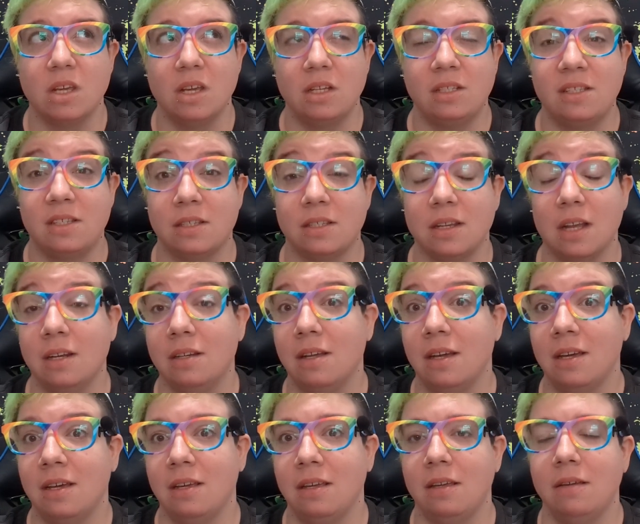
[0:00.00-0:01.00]
It's
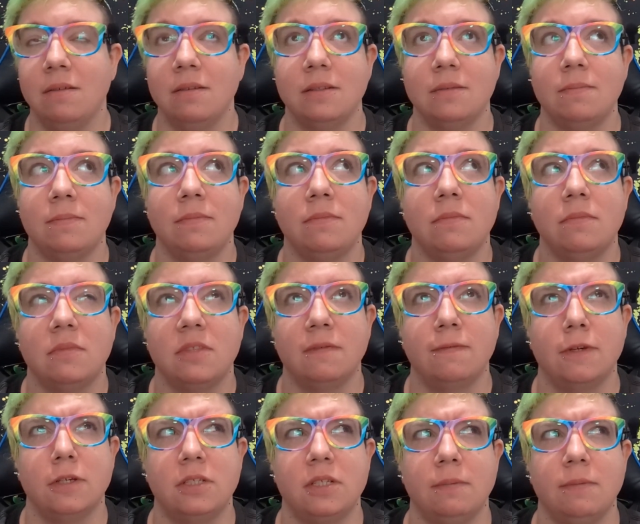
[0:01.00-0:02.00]
Sunday.
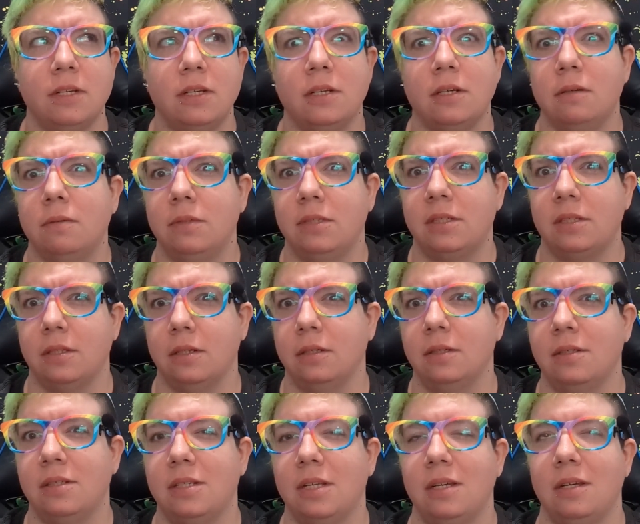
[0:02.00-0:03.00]
The first time I did it was
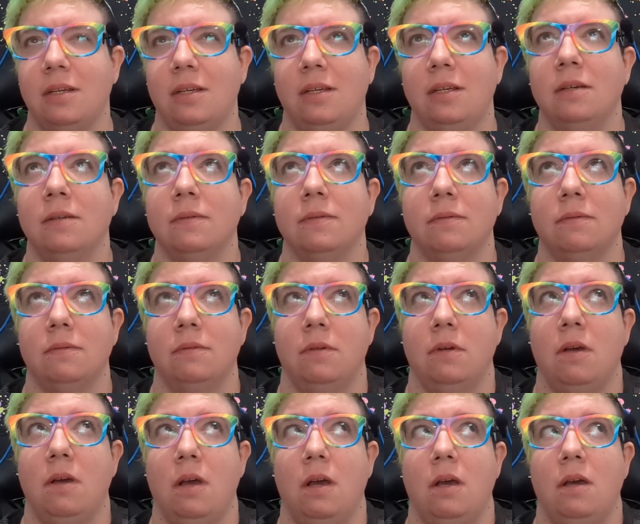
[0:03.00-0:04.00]
Thursday,
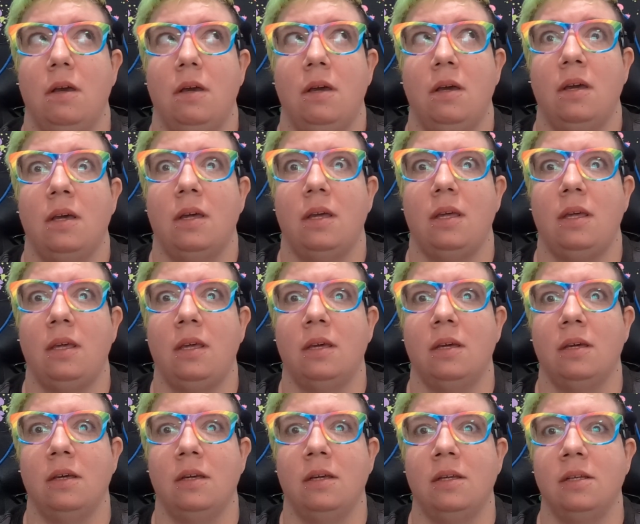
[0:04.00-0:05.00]

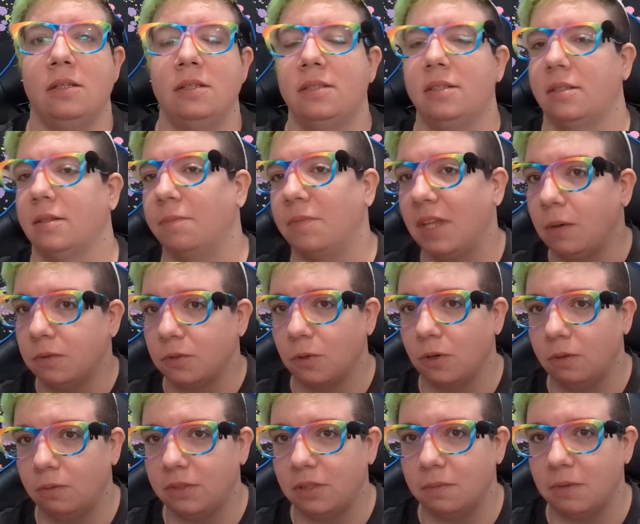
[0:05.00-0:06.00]
and something was
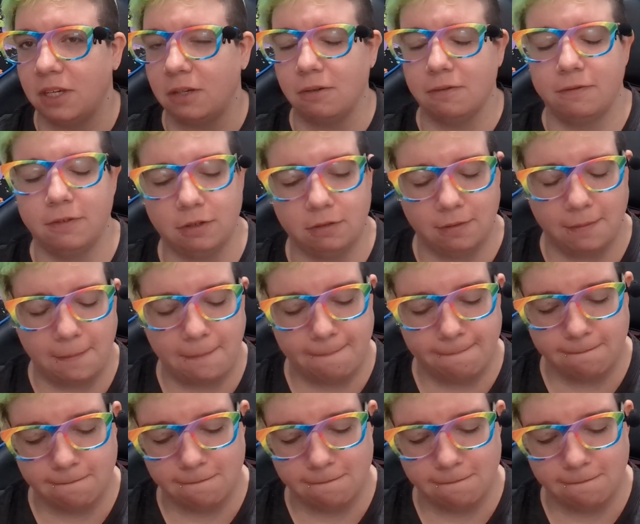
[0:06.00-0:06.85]
wrong with the microphone.